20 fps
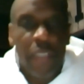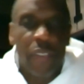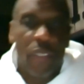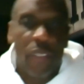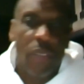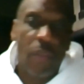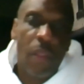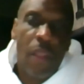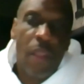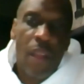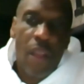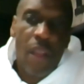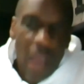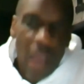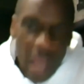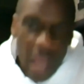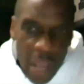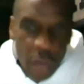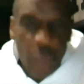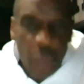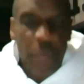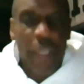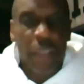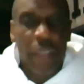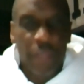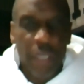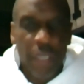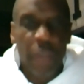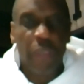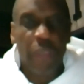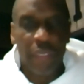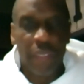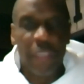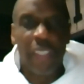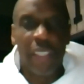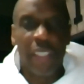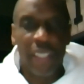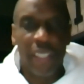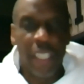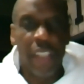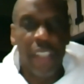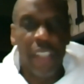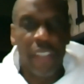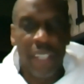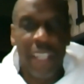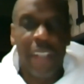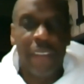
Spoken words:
And so I would be in favor for Senate DH